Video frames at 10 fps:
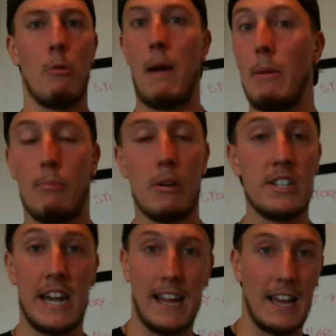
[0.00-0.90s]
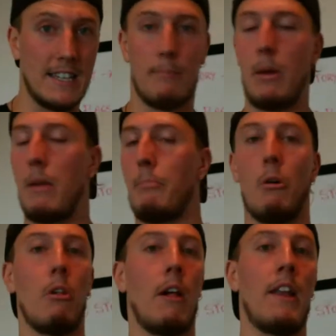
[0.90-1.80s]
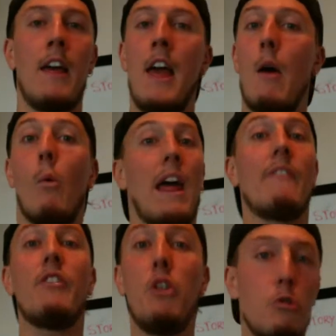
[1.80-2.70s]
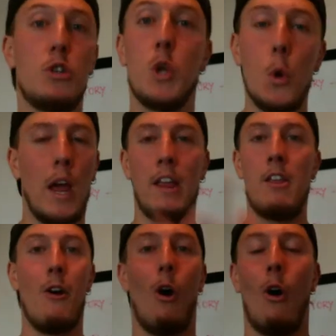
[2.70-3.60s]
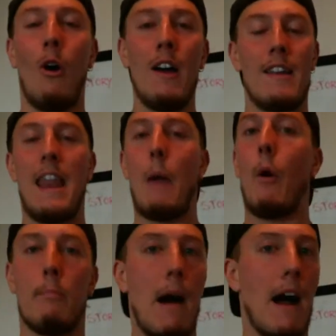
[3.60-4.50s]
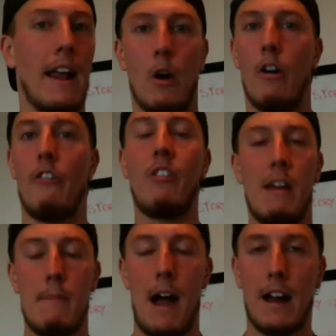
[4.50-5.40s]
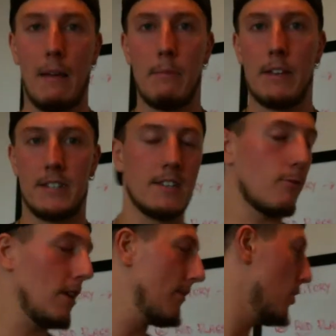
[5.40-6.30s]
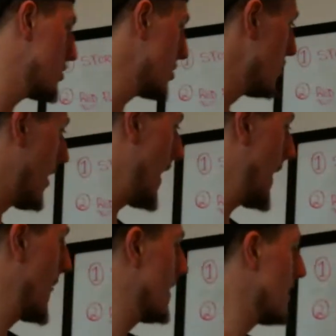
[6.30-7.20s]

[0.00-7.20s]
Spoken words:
maybe presenting it to people, and whatever you do in your network marketing or affiliate marketing business, whatever you do, right?